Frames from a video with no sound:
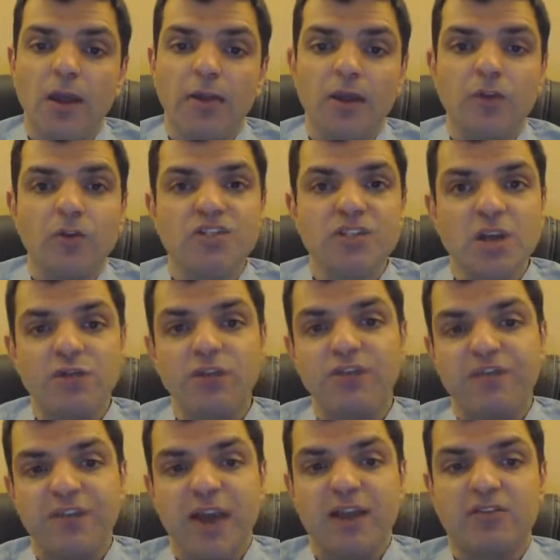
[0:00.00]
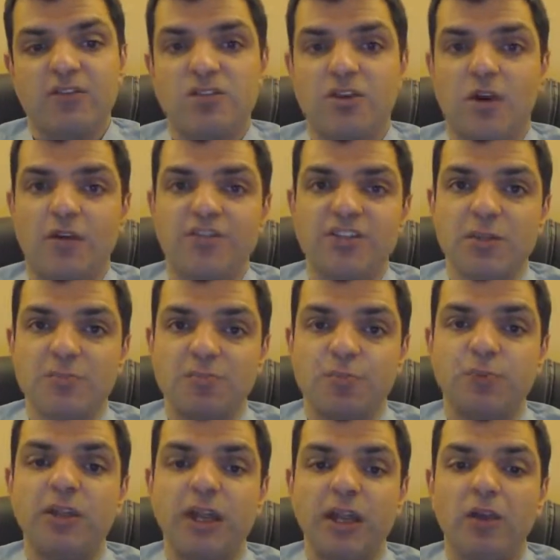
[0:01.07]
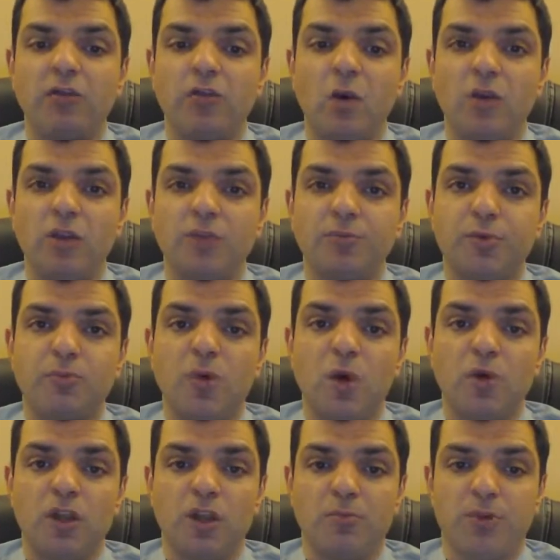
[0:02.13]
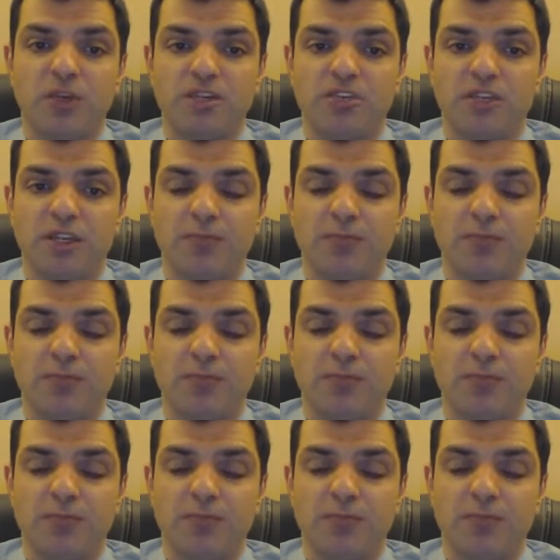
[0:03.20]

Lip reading: Now, there are several factors that obviously play a role in promoting obesity: